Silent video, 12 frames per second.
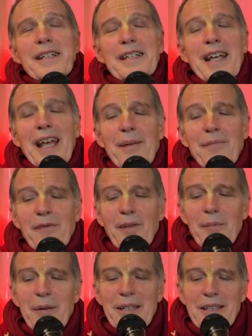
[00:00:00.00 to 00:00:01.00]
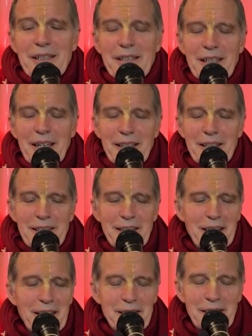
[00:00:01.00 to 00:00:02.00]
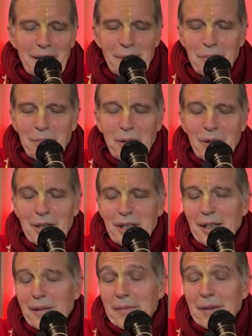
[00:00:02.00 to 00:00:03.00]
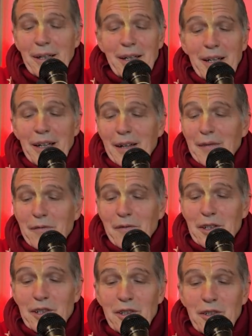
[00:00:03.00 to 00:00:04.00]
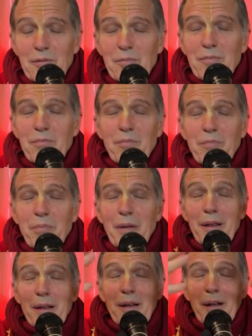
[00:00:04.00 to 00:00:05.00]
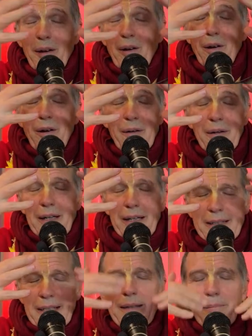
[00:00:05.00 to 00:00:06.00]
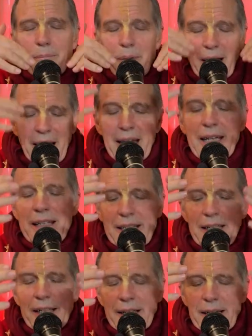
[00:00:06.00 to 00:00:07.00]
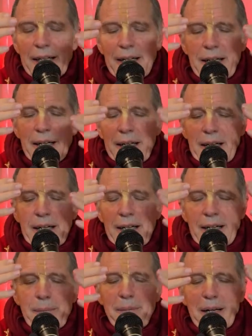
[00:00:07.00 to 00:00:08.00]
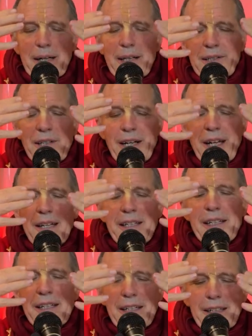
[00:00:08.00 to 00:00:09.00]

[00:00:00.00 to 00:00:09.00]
came from his transcendental body, which bl oh, it didn't blind Uh, Prakashananda